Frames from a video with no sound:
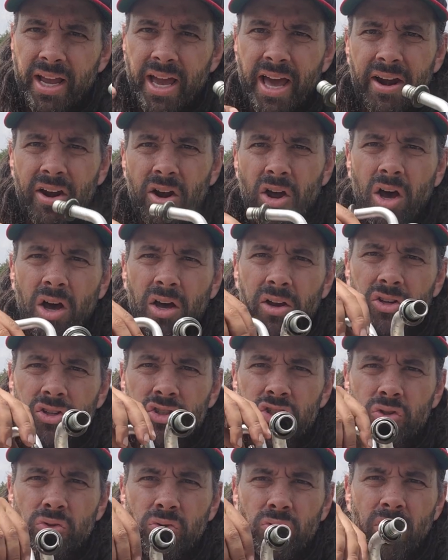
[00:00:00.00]
I got it on,
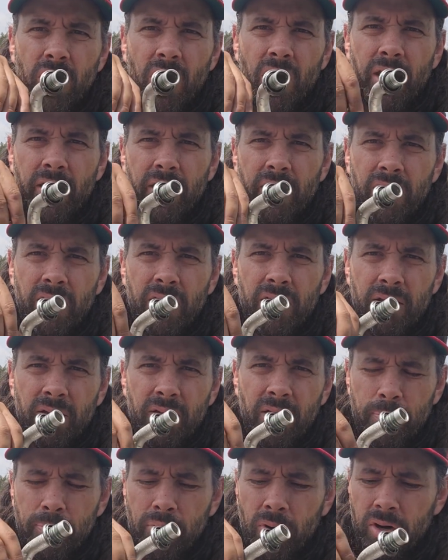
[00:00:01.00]
screwed on
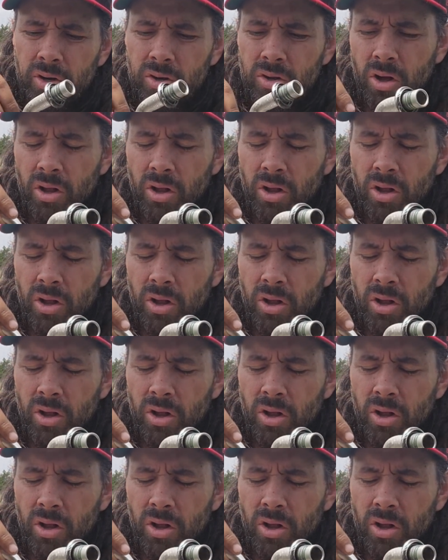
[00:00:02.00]
a part